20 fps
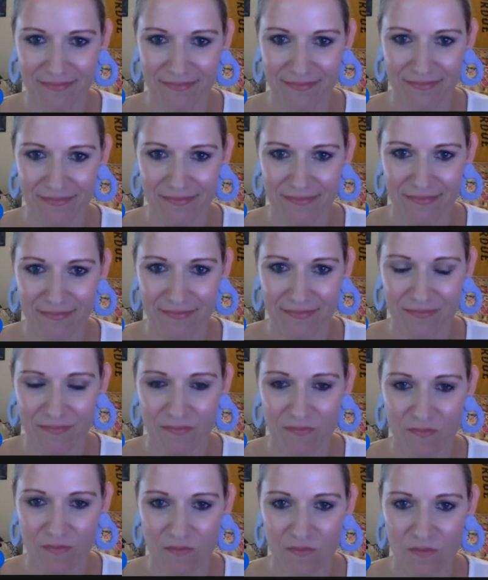
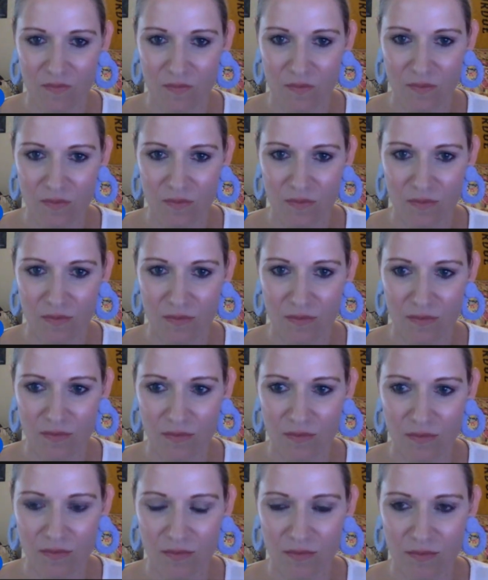
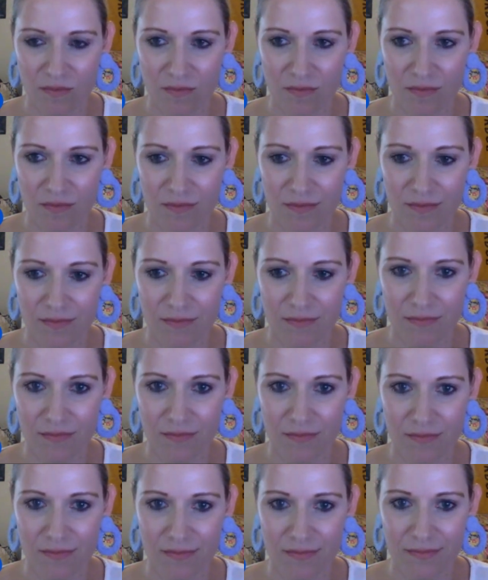
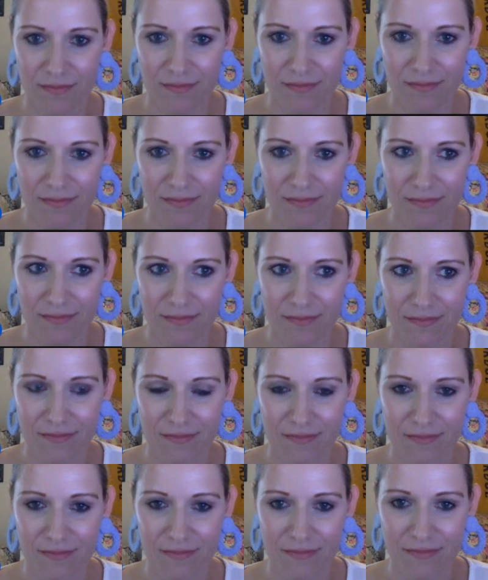
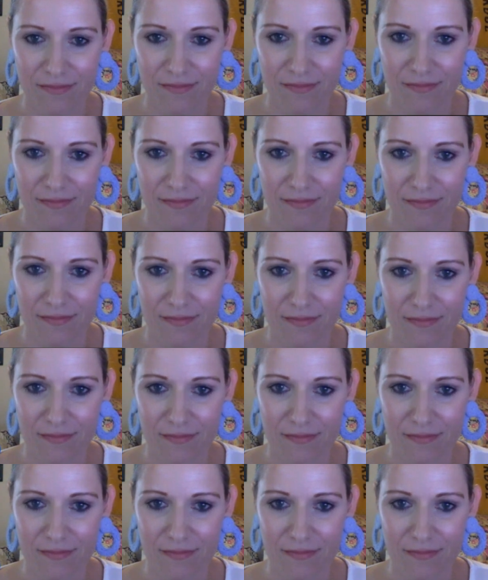The person shown says nothing.